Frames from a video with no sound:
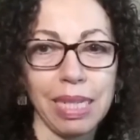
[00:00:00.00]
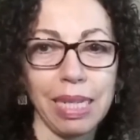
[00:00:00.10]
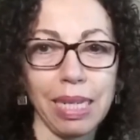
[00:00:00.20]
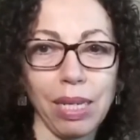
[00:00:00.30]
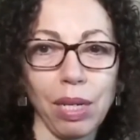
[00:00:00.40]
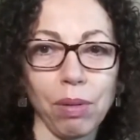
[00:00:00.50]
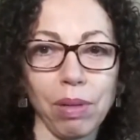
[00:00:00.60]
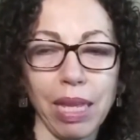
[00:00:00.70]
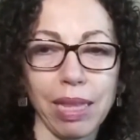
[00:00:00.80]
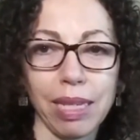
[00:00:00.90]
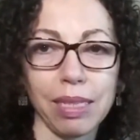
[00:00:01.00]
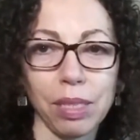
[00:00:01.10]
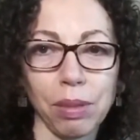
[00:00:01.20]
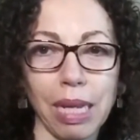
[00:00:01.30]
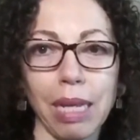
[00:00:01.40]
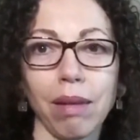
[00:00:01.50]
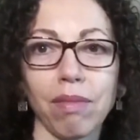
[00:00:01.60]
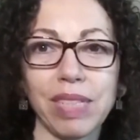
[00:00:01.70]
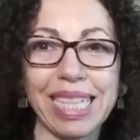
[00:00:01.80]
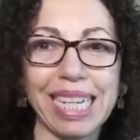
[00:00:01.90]
know that these took a lot of
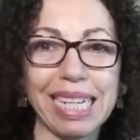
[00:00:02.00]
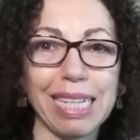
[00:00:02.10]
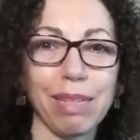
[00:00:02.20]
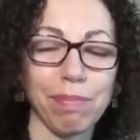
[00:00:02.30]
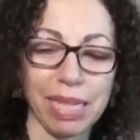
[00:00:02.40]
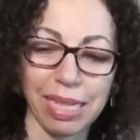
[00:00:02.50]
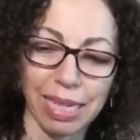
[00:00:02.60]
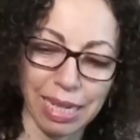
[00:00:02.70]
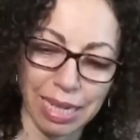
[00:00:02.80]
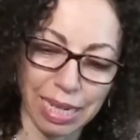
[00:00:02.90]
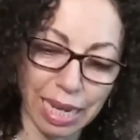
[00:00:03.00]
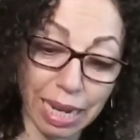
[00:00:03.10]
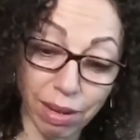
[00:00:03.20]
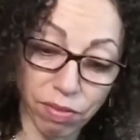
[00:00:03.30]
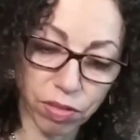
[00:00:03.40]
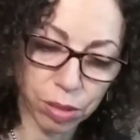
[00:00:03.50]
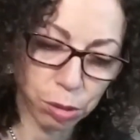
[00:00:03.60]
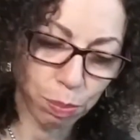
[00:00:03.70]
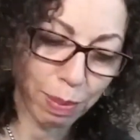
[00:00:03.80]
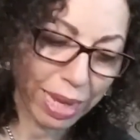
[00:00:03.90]
time and effort to
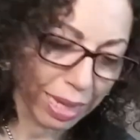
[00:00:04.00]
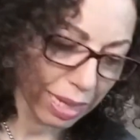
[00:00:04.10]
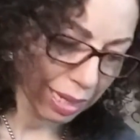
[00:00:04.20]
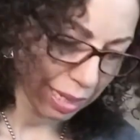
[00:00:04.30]
make,